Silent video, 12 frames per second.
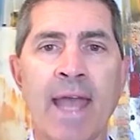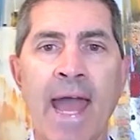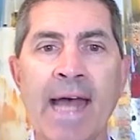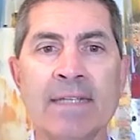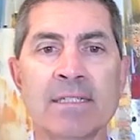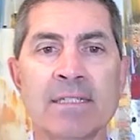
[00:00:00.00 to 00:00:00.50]

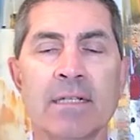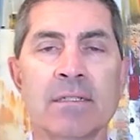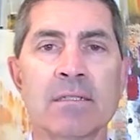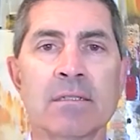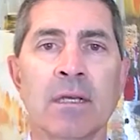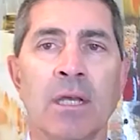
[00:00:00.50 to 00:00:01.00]

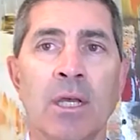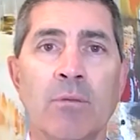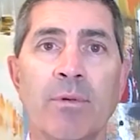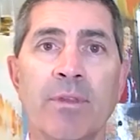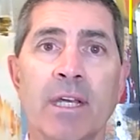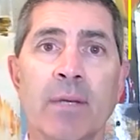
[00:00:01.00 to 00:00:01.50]
assets?
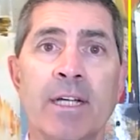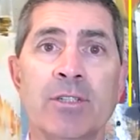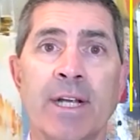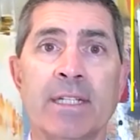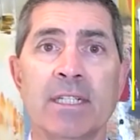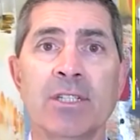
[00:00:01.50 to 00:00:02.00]
When we think about
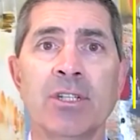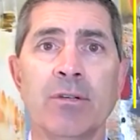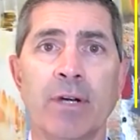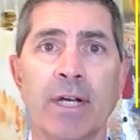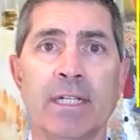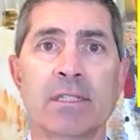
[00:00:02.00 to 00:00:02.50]
transition
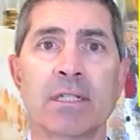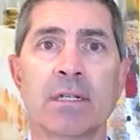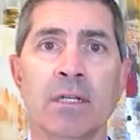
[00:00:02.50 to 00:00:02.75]
risk,